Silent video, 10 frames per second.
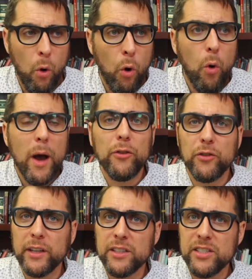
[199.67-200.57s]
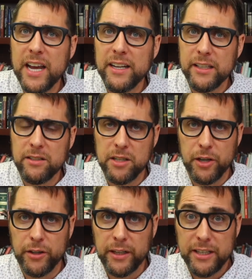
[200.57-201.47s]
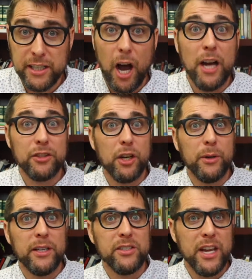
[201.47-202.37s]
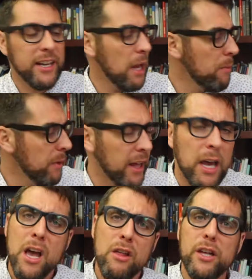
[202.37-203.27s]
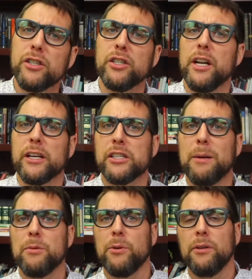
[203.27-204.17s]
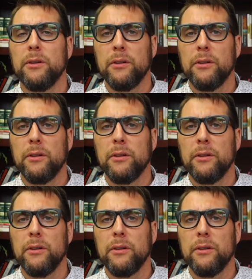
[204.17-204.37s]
who else is going to stand against the tyranny? Is Costco going to stand up and be like, this is unacceptable?